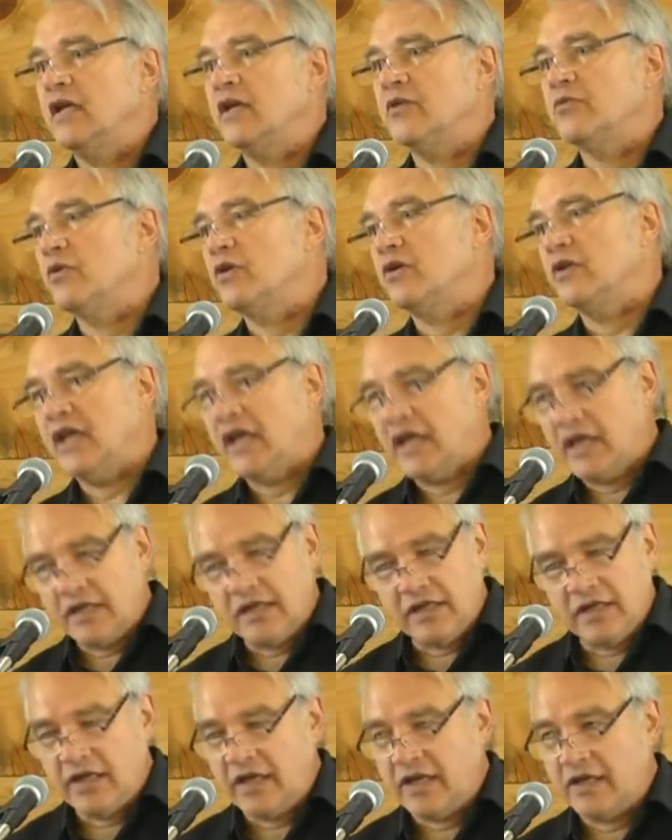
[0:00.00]
it
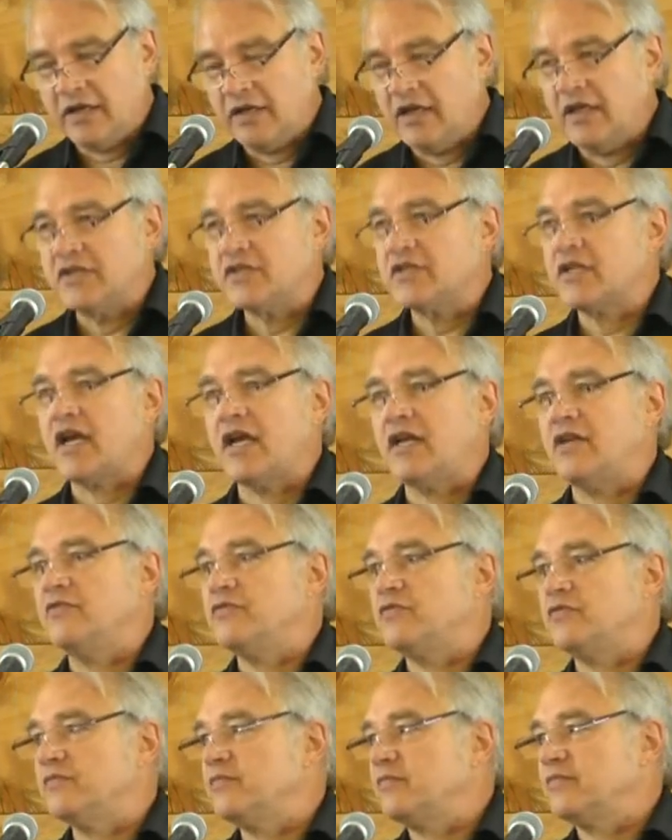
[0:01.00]
really, it, it's
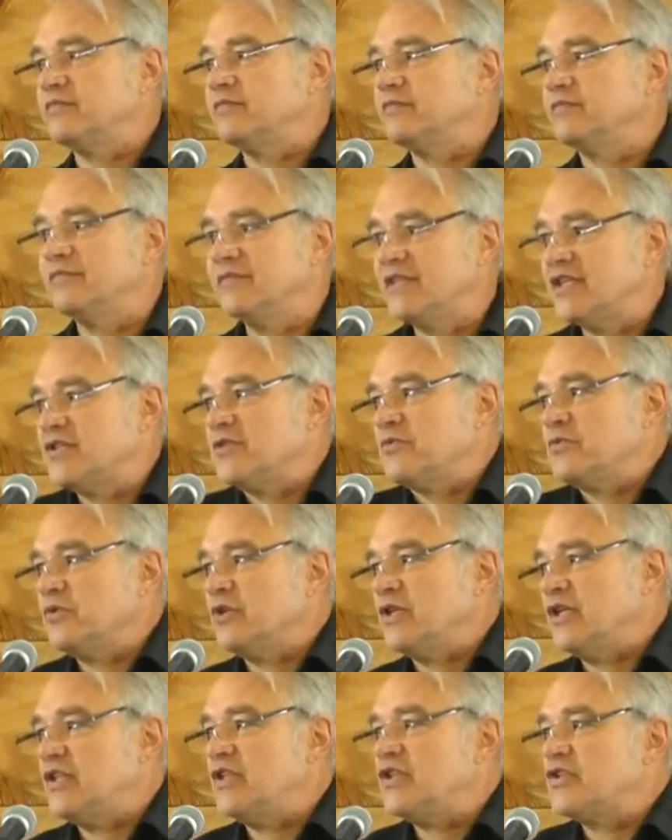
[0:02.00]
kind of doesn't
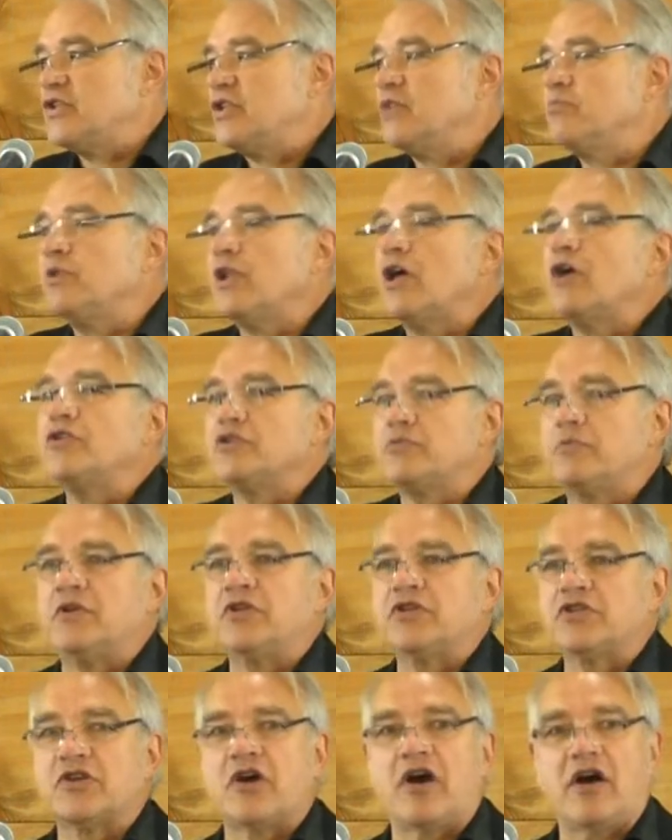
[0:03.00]
really, the blow has
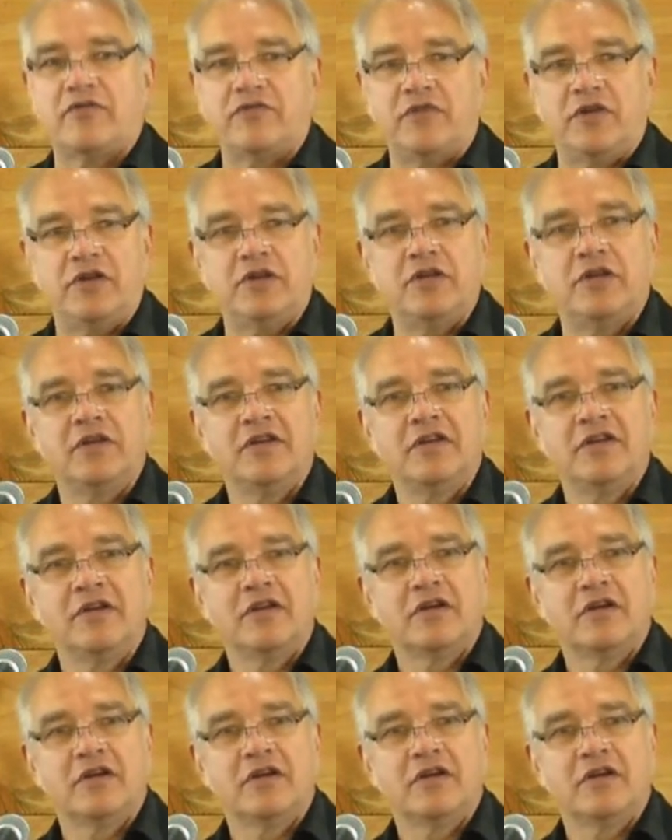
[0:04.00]
been softened.